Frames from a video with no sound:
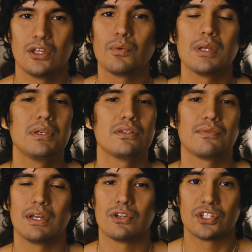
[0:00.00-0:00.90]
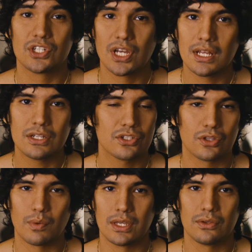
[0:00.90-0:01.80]
know when a piece of gear just changes the
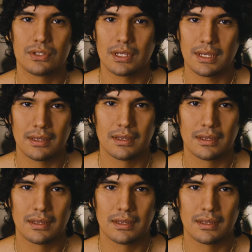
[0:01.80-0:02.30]
way you see?